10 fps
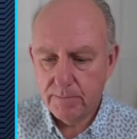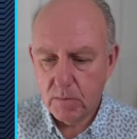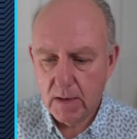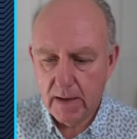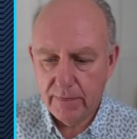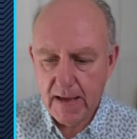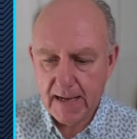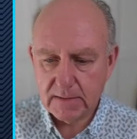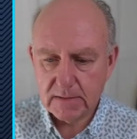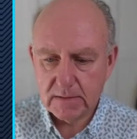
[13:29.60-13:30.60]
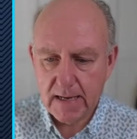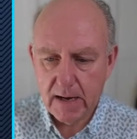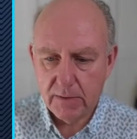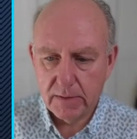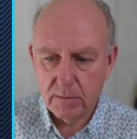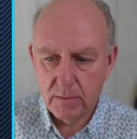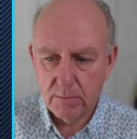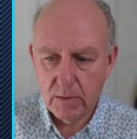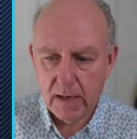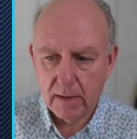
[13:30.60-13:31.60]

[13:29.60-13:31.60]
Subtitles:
And that's how it went.